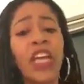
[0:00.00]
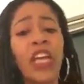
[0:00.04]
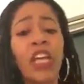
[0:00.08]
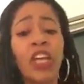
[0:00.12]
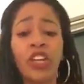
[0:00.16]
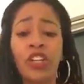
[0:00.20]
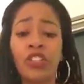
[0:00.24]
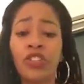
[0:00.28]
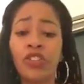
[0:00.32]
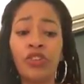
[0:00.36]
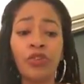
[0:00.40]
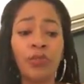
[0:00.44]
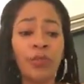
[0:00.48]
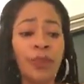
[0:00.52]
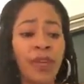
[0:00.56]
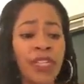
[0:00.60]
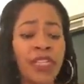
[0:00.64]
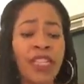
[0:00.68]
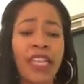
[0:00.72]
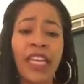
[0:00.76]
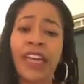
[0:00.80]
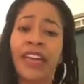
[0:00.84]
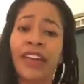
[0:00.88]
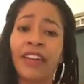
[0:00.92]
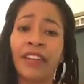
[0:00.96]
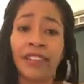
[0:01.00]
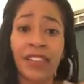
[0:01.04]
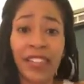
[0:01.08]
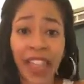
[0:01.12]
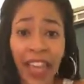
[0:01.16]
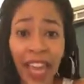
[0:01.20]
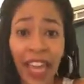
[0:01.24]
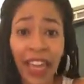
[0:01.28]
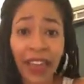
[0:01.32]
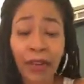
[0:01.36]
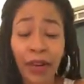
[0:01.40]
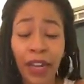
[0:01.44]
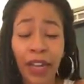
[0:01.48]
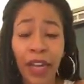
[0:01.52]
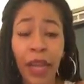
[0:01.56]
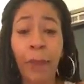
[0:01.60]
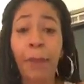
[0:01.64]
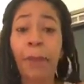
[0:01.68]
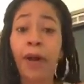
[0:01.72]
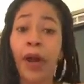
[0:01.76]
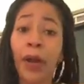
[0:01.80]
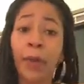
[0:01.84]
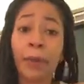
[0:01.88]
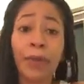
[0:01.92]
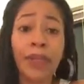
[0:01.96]
and you're too busy entertaining
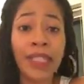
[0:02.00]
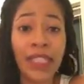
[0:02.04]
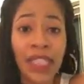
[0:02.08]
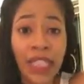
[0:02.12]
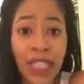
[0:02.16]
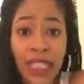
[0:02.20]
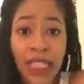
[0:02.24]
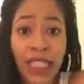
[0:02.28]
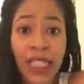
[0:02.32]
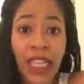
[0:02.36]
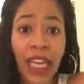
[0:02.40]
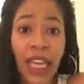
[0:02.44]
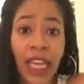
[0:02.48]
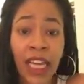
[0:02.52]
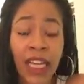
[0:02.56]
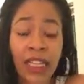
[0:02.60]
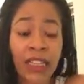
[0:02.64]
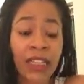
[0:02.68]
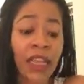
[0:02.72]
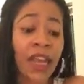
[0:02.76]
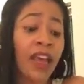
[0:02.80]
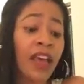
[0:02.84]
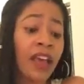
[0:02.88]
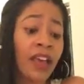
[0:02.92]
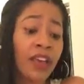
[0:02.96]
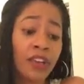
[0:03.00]
purposeless things?